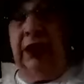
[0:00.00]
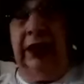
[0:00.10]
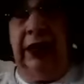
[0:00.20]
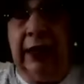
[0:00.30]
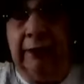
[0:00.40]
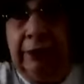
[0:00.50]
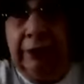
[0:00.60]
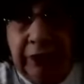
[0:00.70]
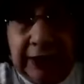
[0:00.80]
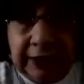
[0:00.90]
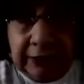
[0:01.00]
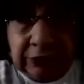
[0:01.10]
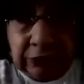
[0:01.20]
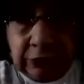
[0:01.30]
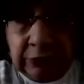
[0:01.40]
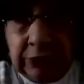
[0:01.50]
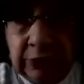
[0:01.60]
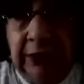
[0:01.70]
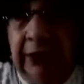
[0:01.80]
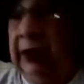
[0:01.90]
a common factor.
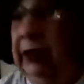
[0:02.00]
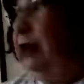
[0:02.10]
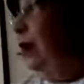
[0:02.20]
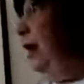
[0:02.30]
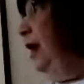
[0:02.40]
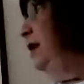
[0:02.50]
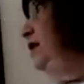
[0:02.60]
And